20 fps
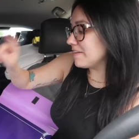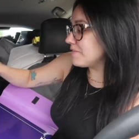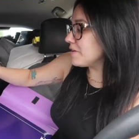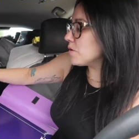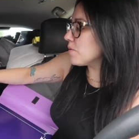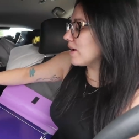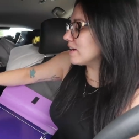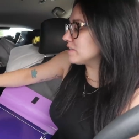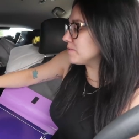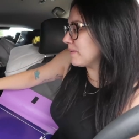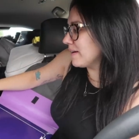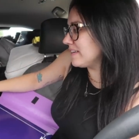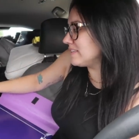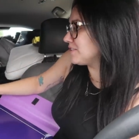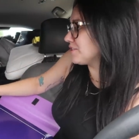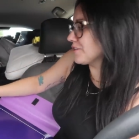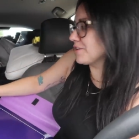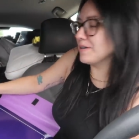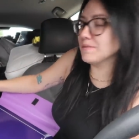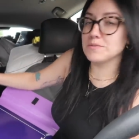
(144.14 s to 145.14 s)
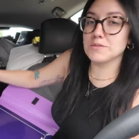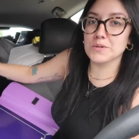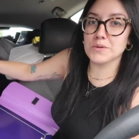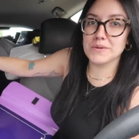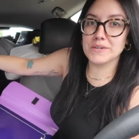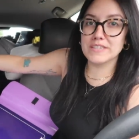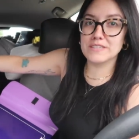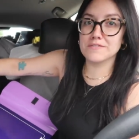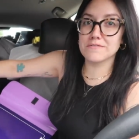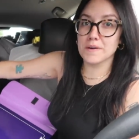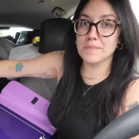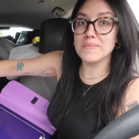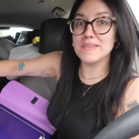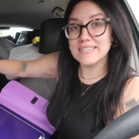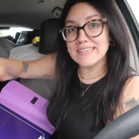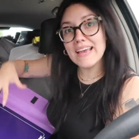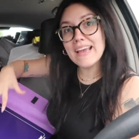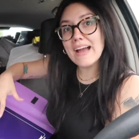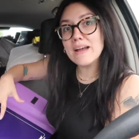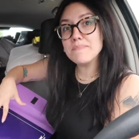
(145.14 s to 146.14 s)
If you watch my Instagram stories from the
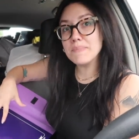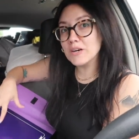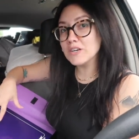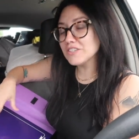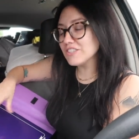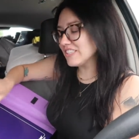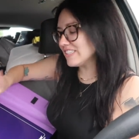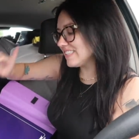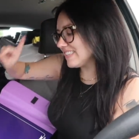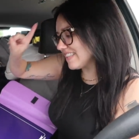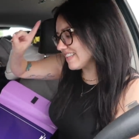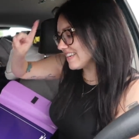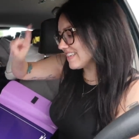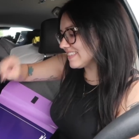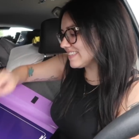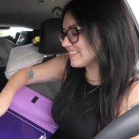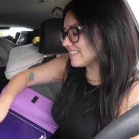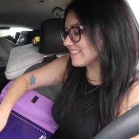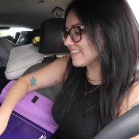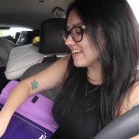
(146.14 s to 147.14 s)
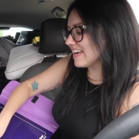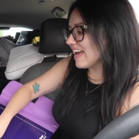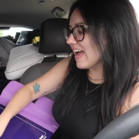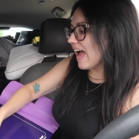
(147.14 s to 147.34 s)
day I purchased this,